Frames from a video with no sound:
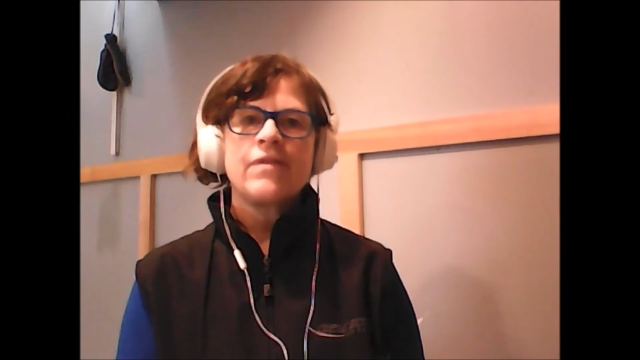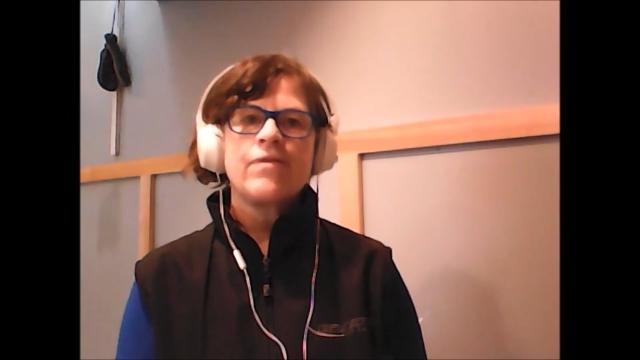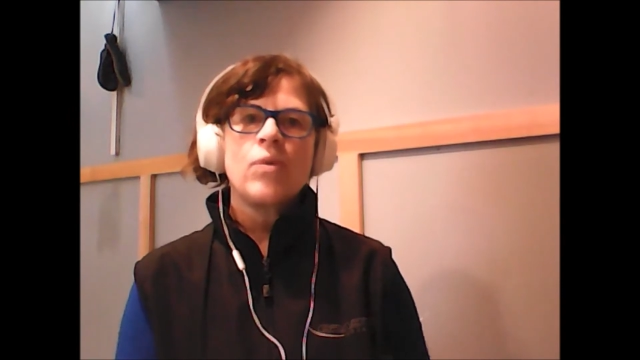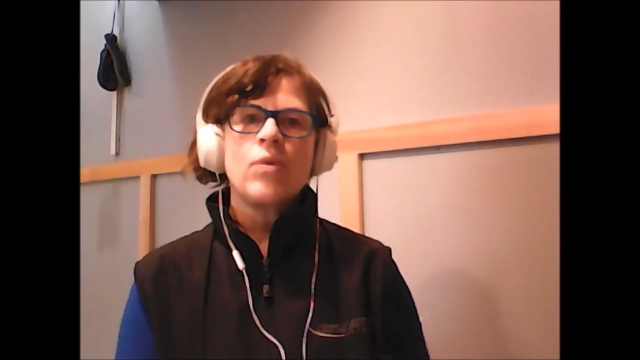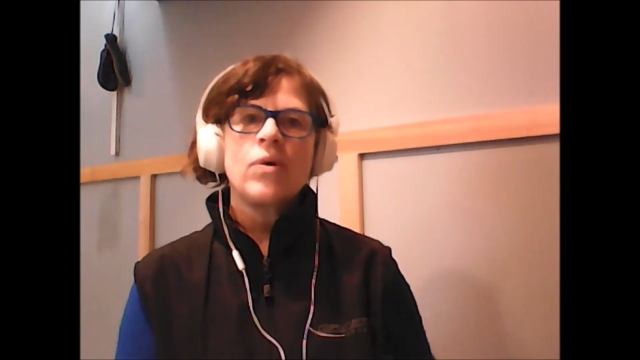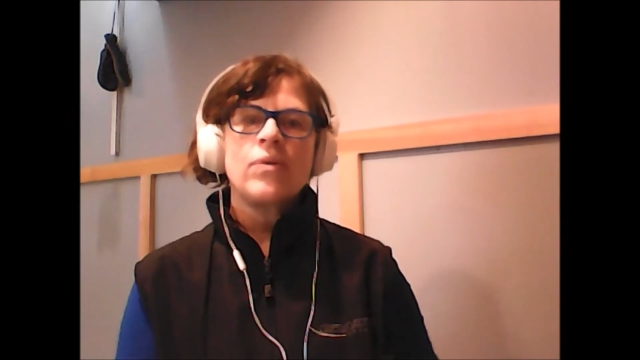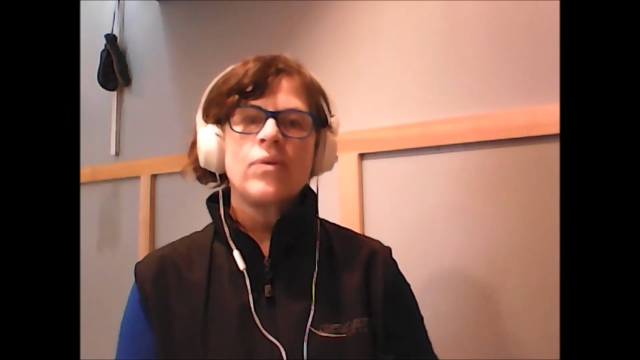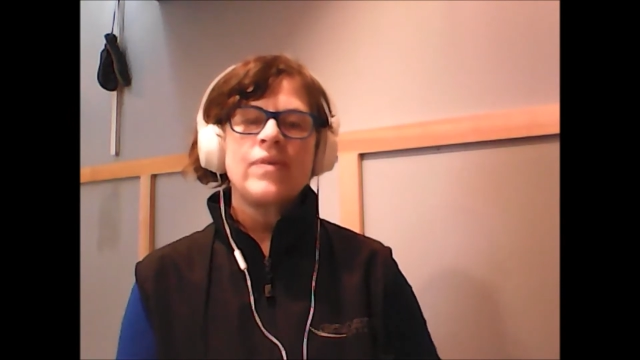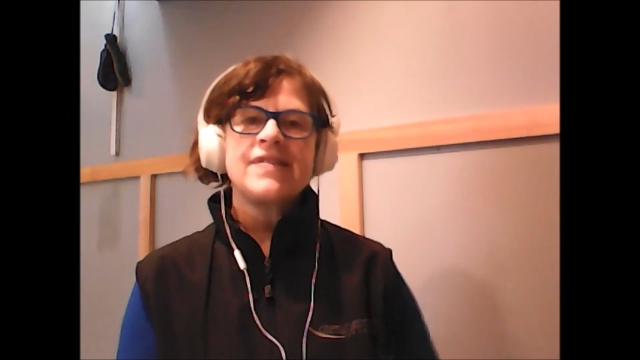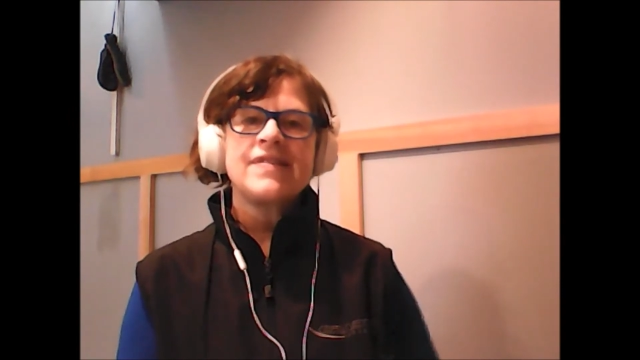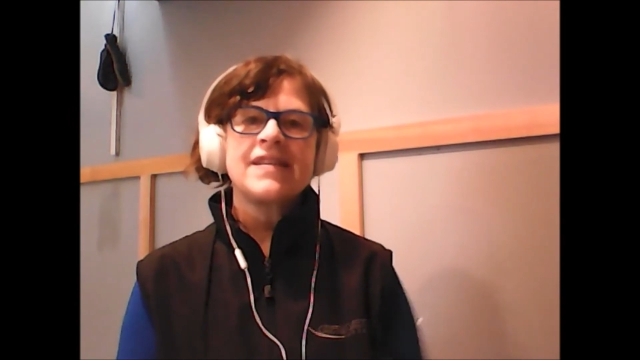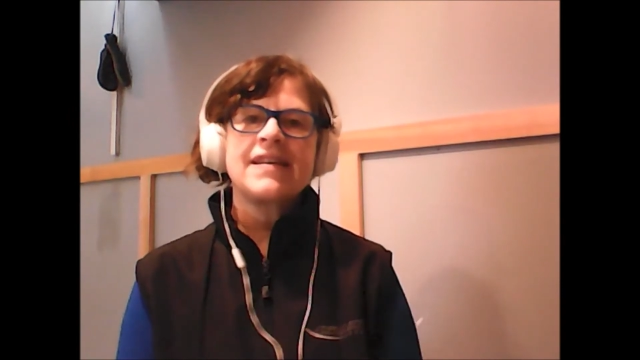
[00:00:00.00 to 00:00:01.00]
for
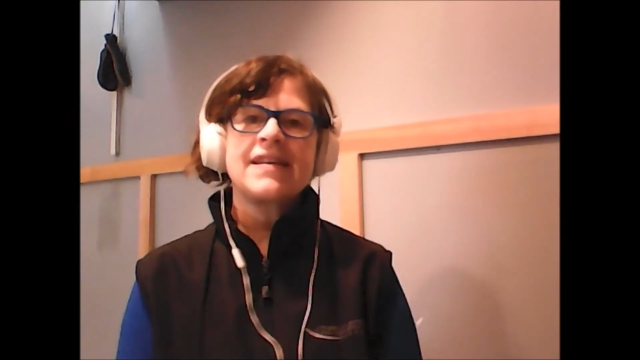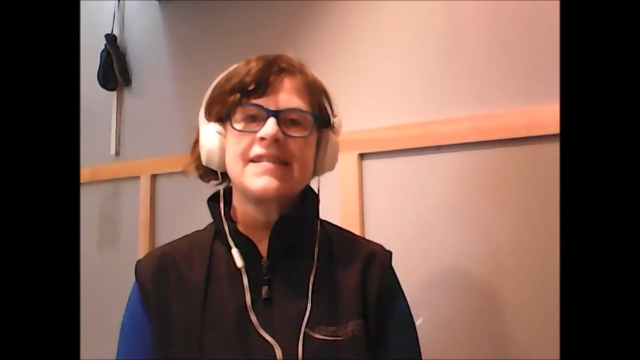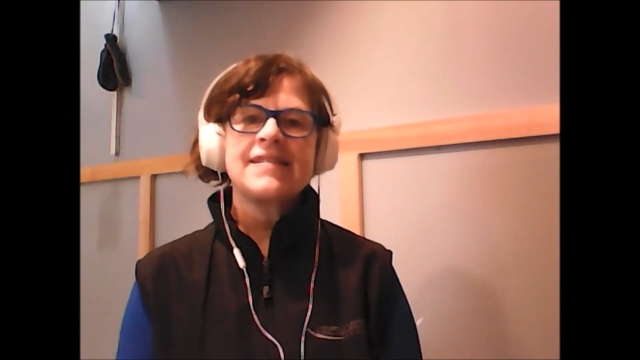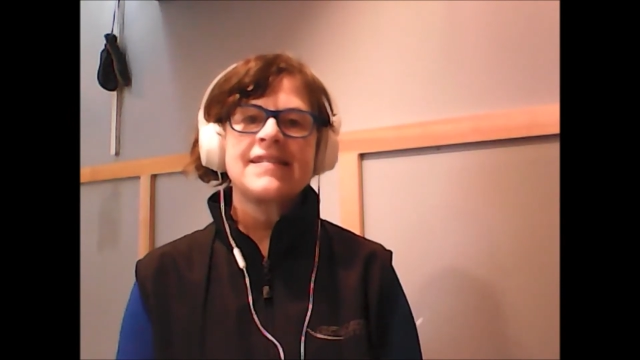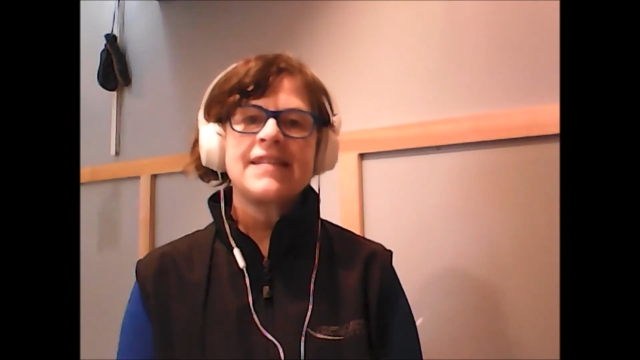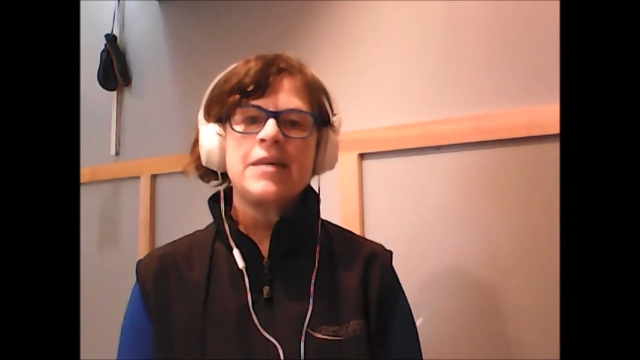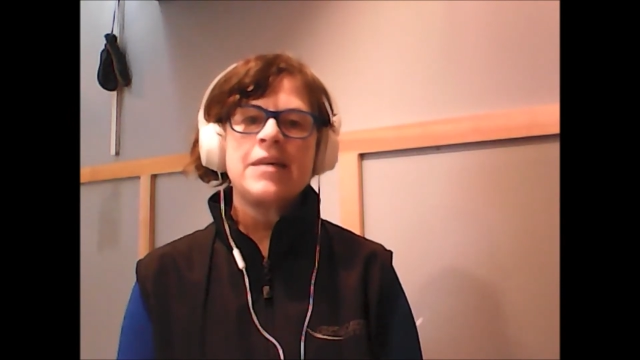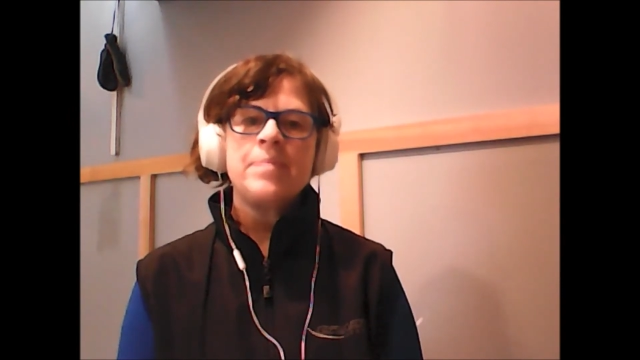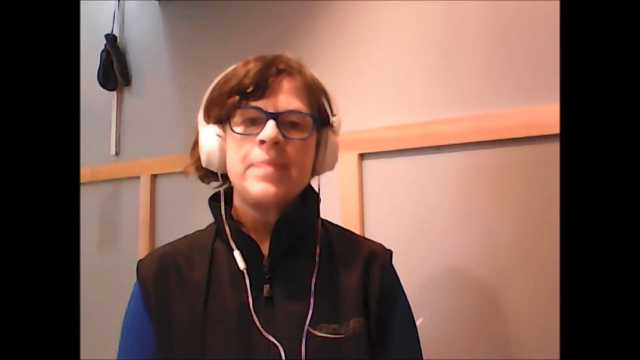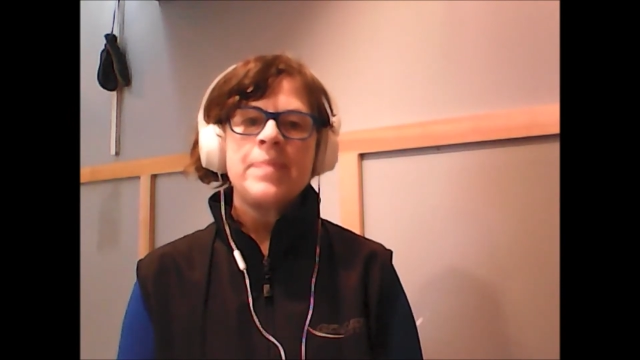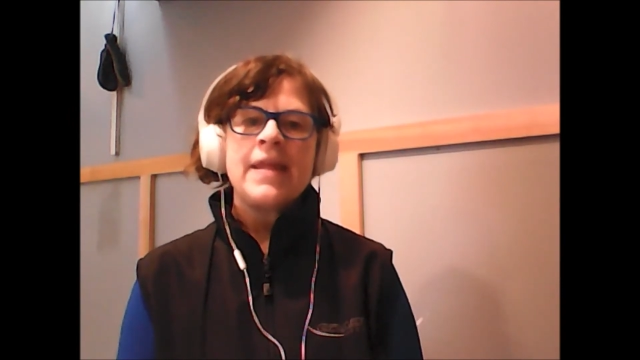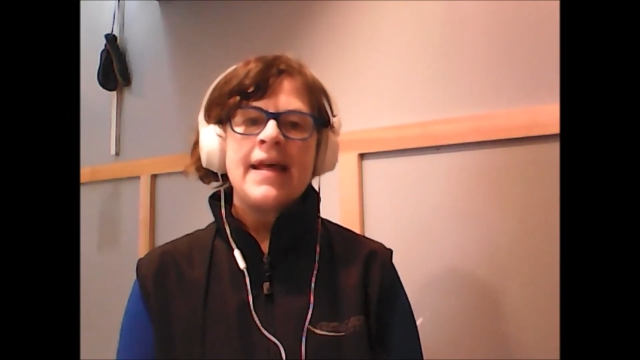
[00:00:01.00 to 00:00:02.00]
resiliency
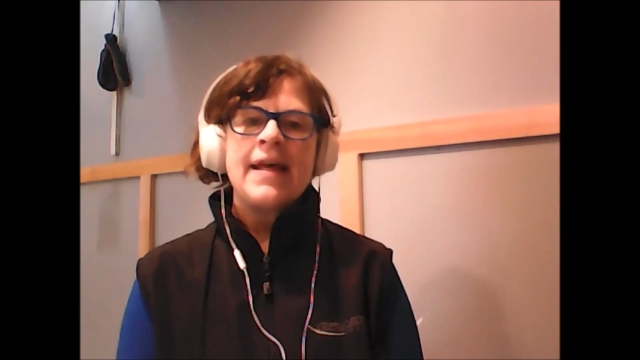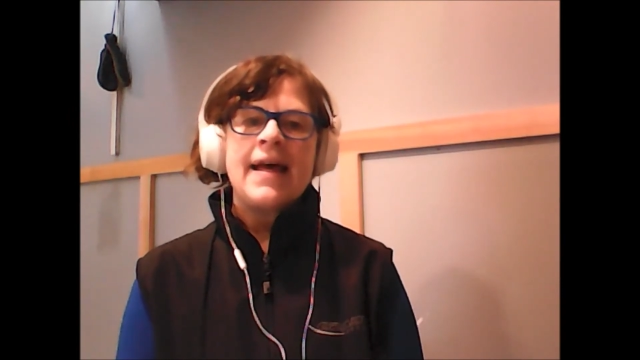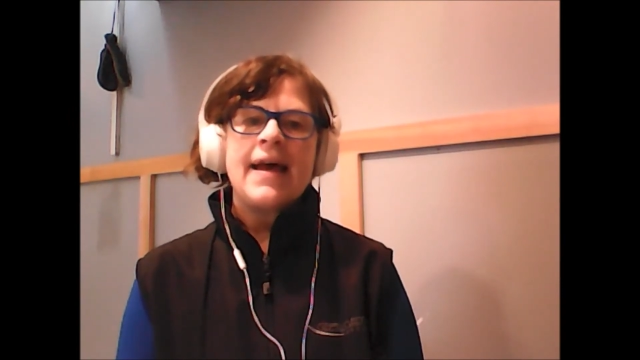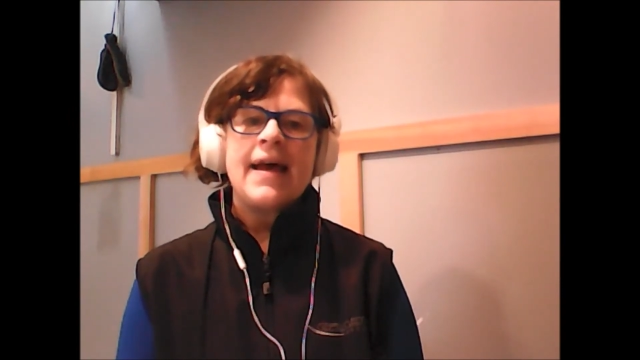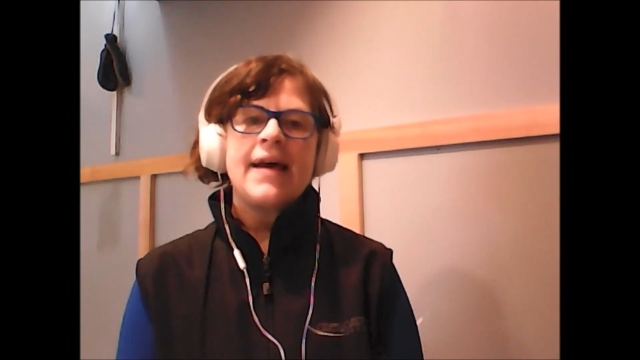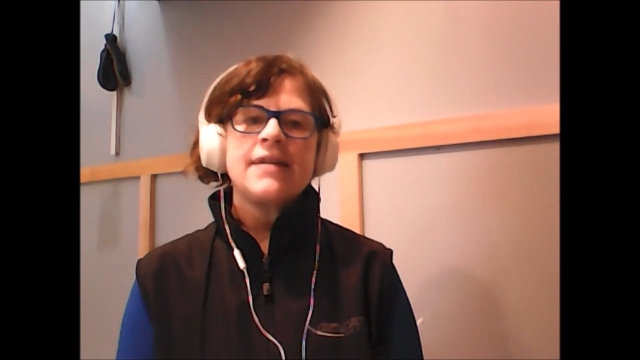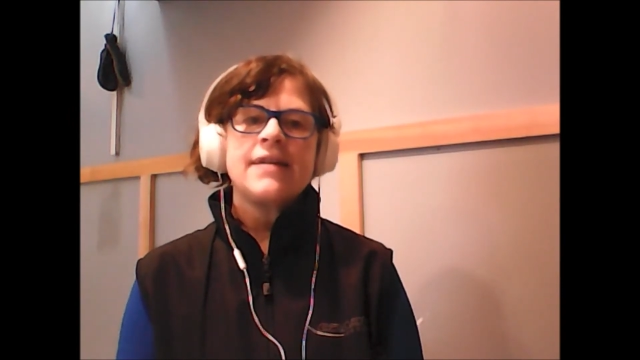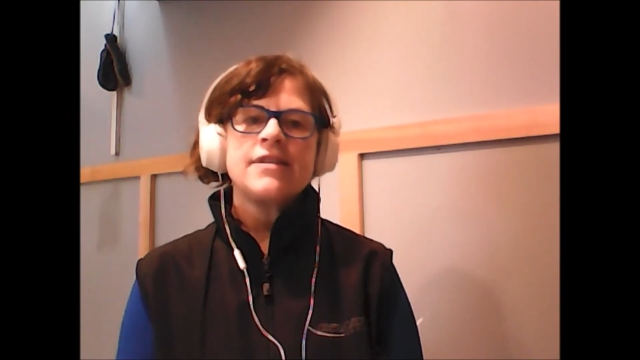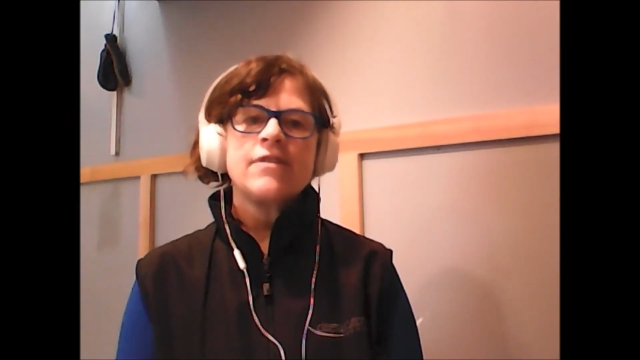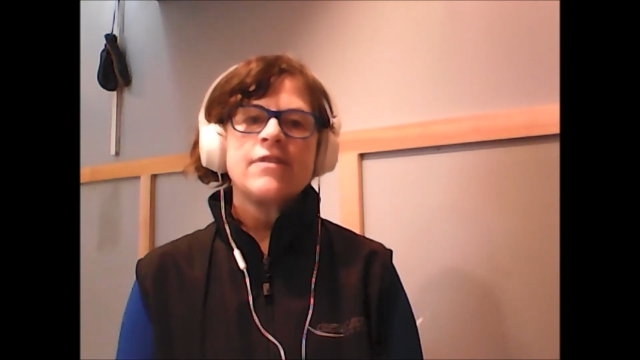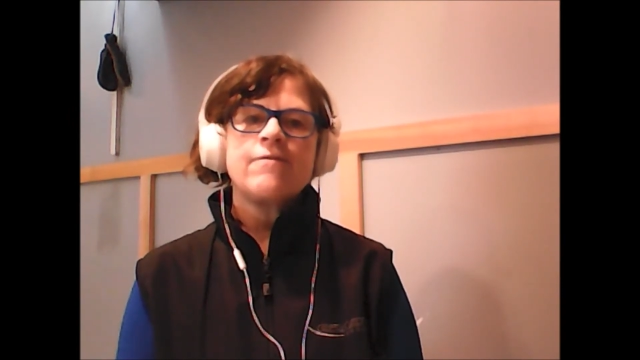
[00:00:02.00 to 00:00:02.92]
and